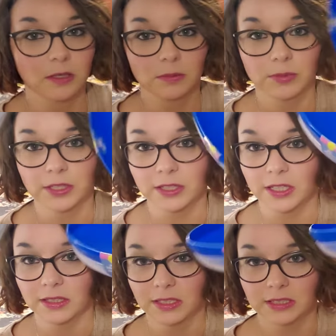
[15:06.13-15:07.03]
But then they
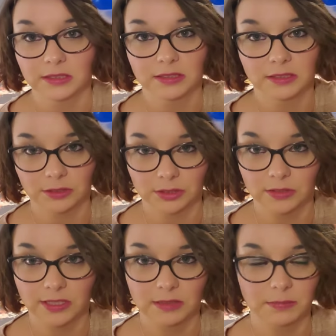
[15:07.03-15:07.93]
got these, and I'll show
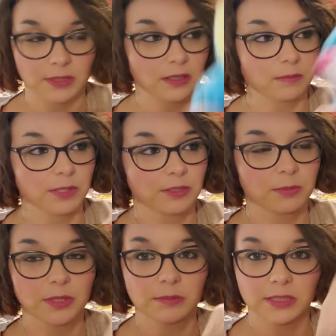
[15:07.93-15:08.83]
these in a minute, but you put
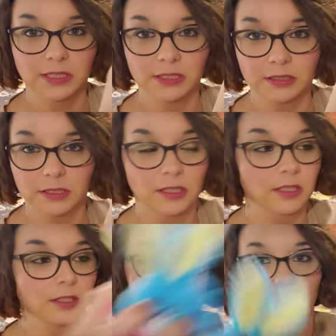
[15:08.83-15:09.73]
them in there,
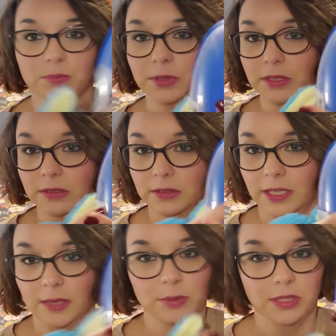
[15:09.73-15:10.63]
you can put
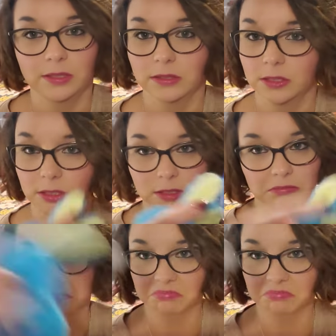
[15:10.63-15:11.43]
Happy Easter,